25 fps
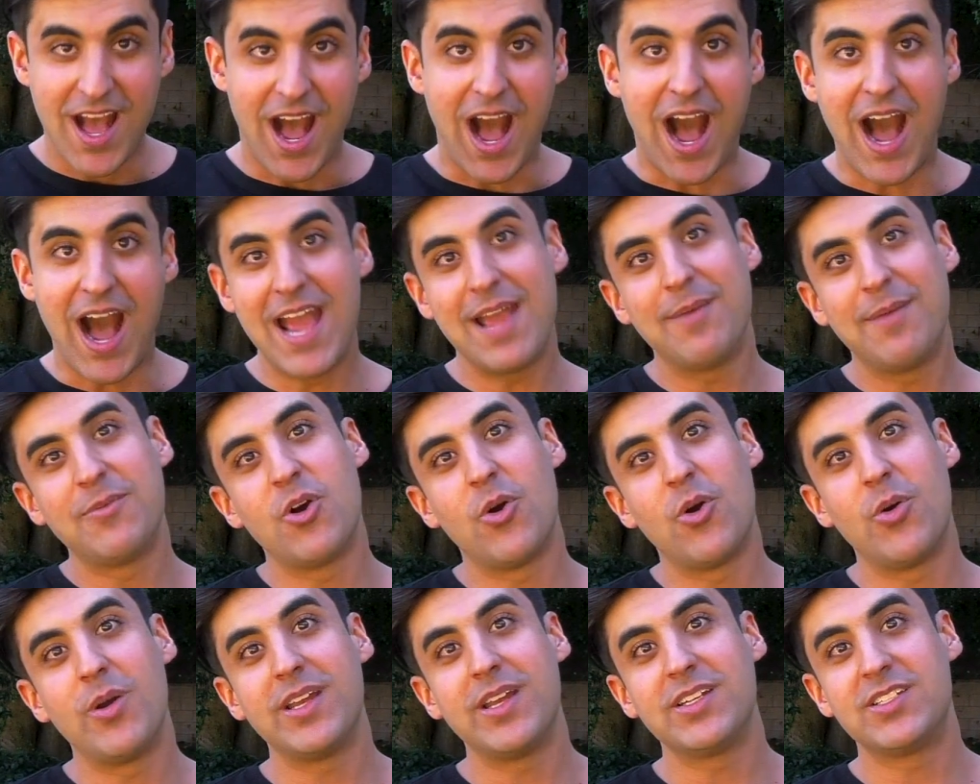I am
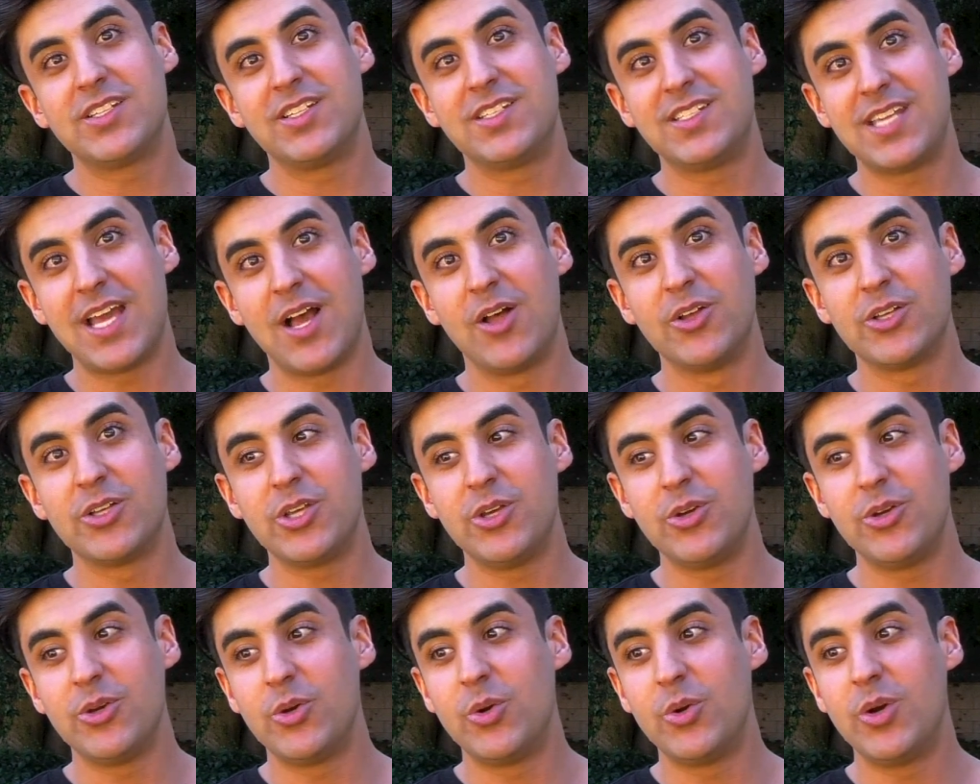going to tell
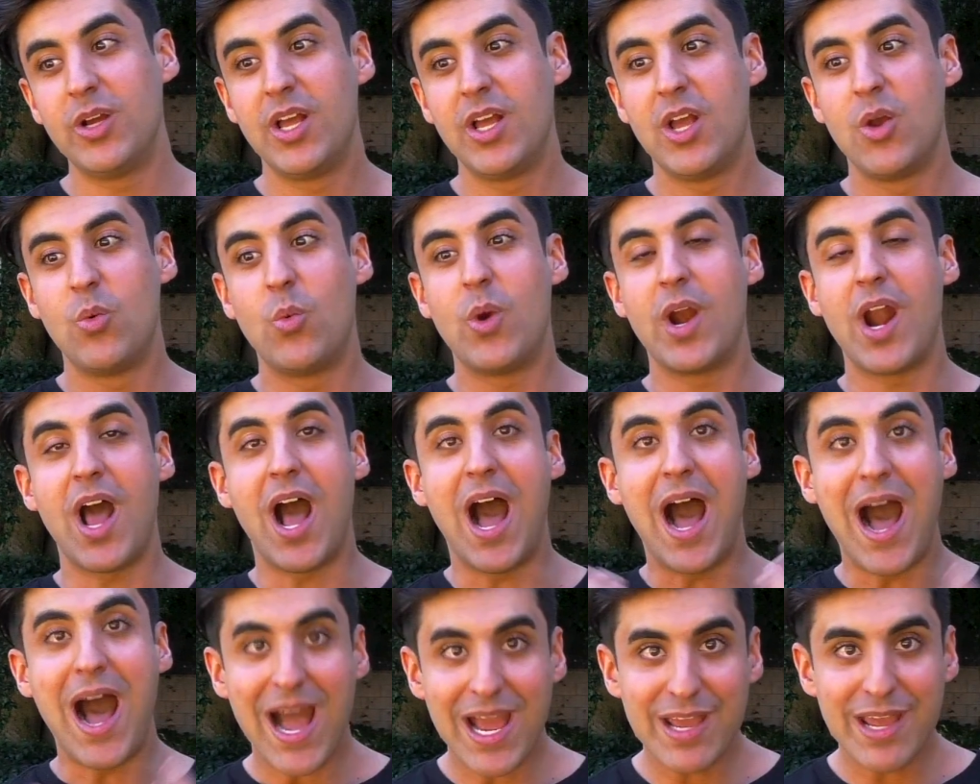you what
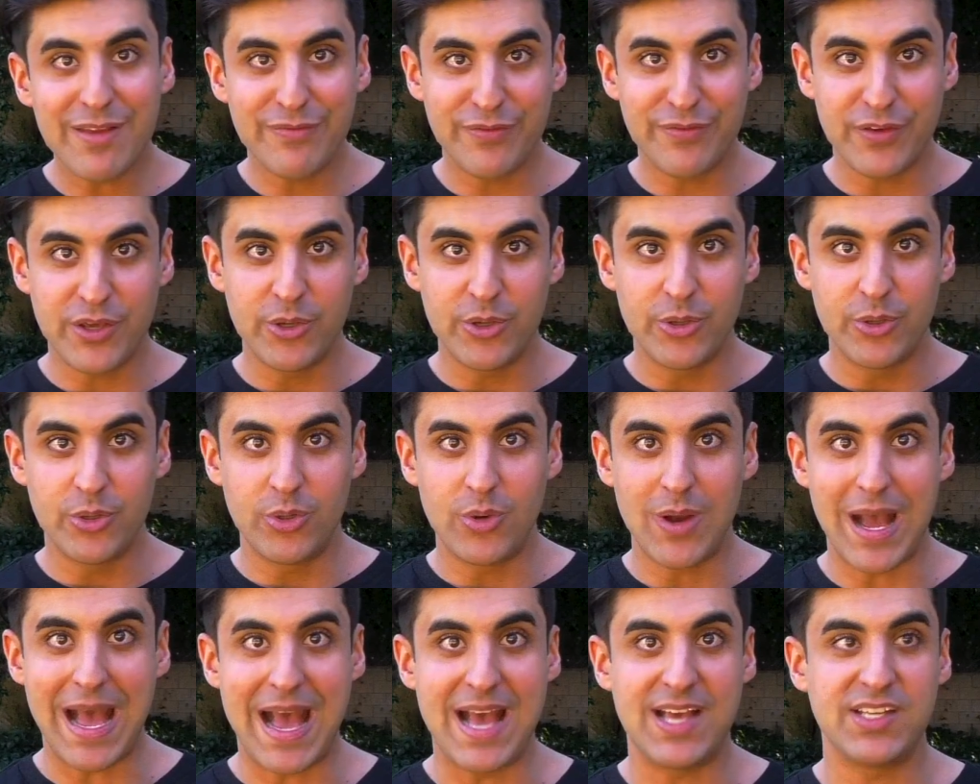I
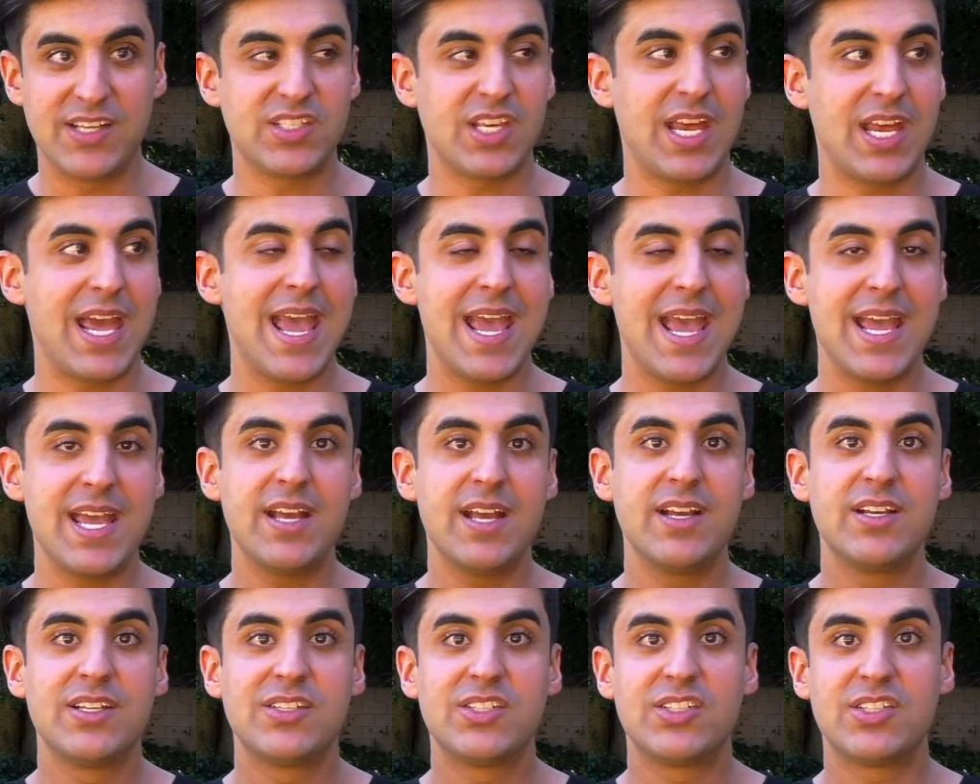view as
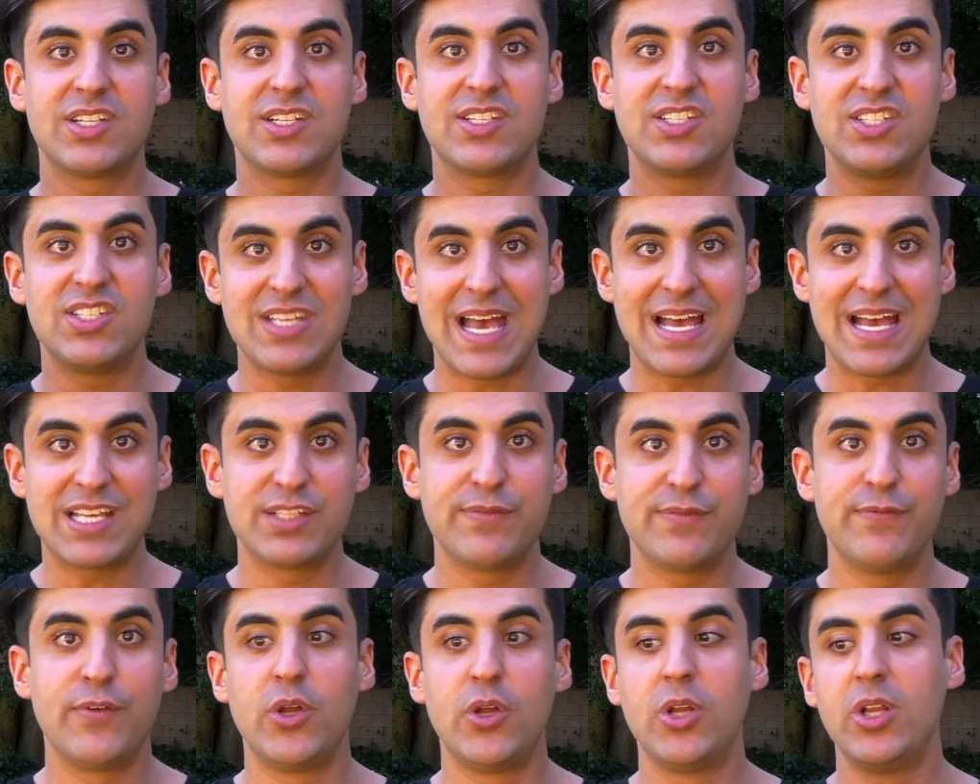a
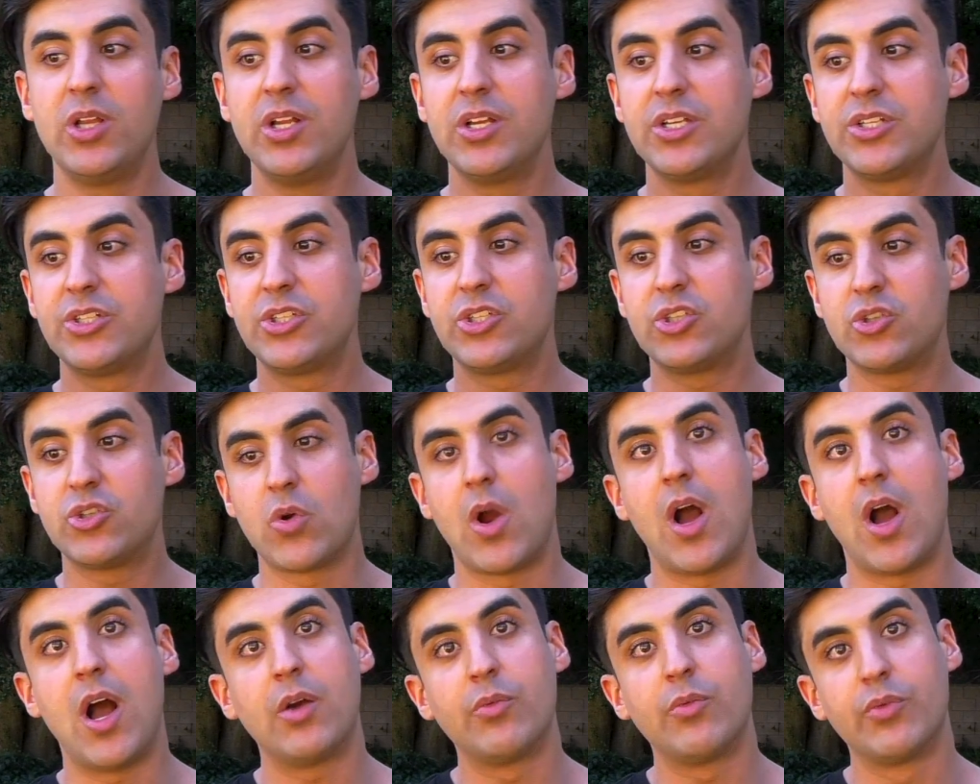successful,
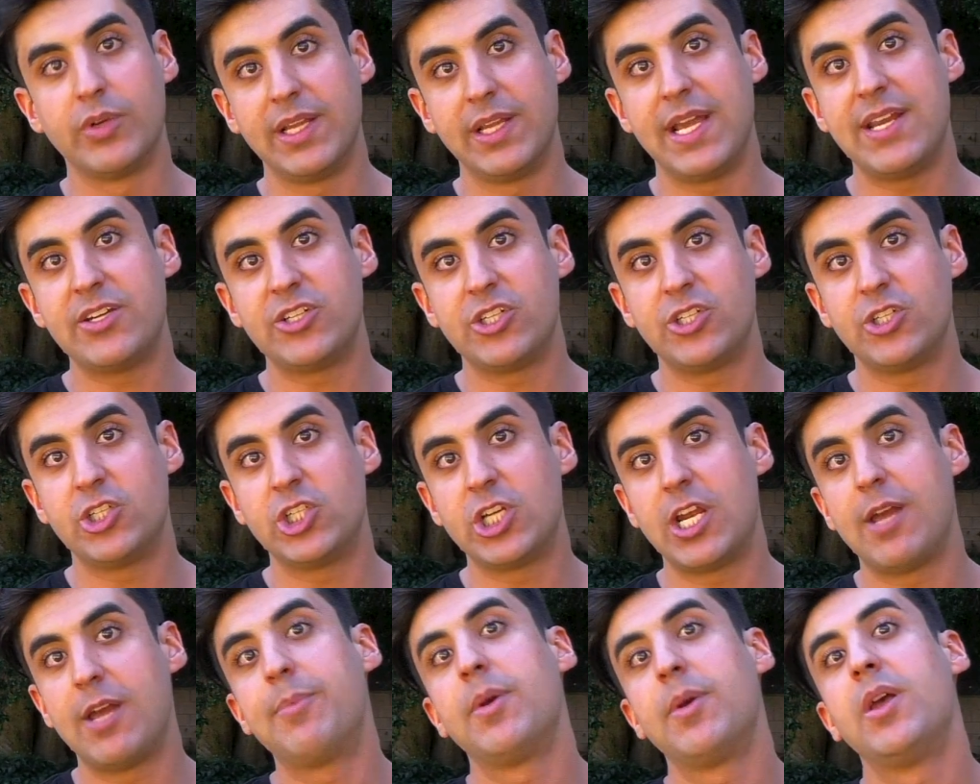strong
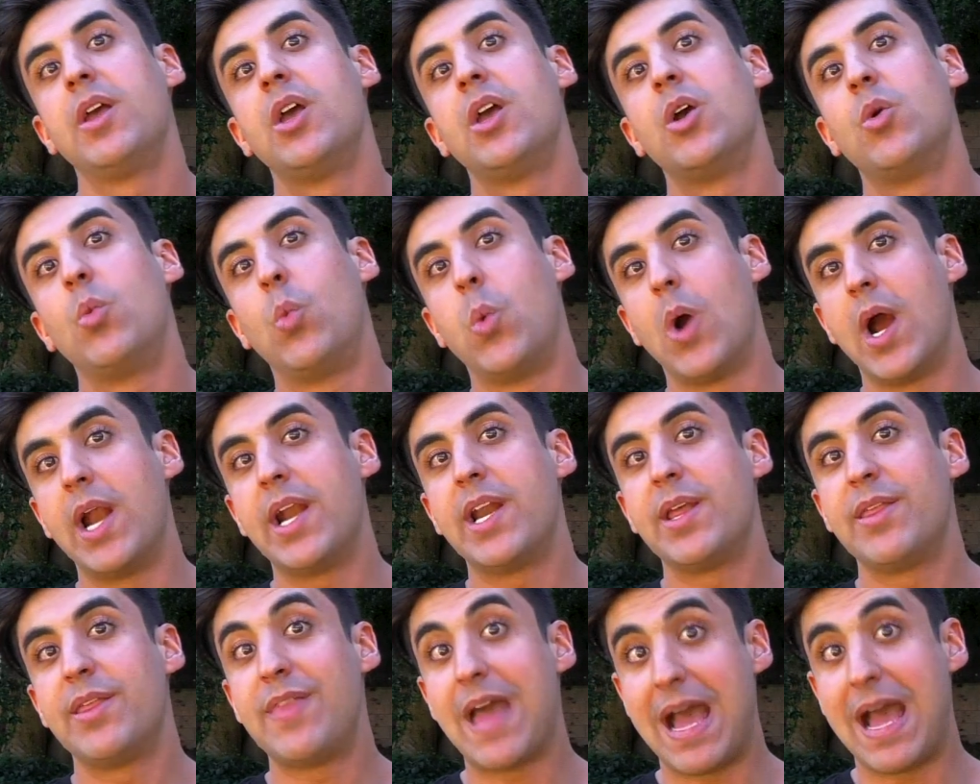relationship, what
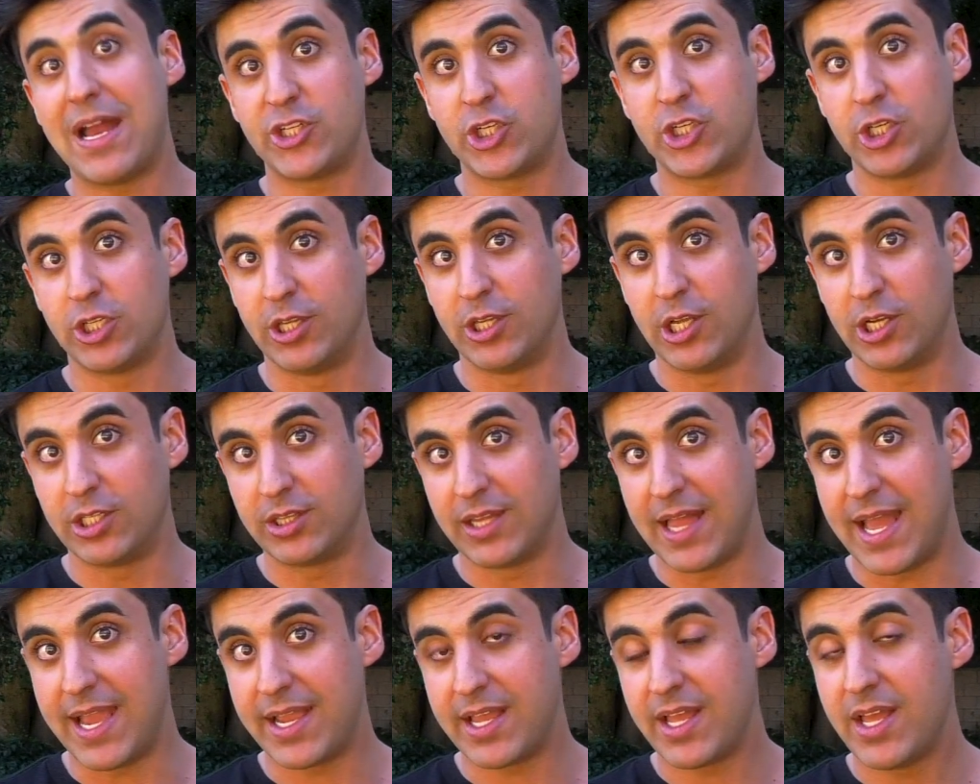that should look
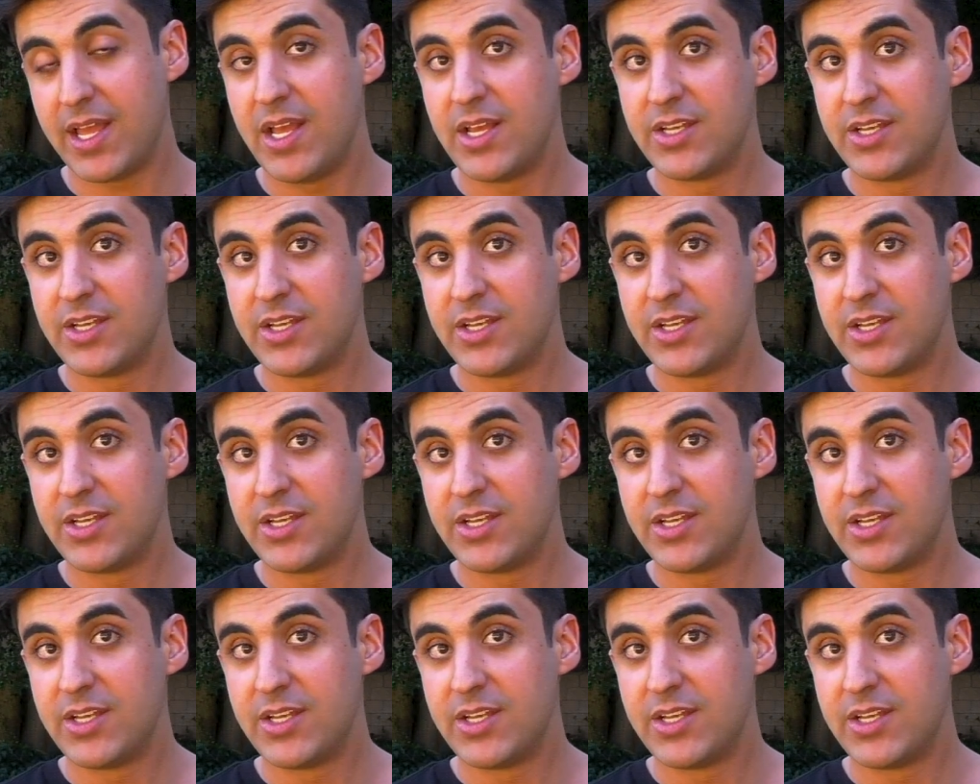like.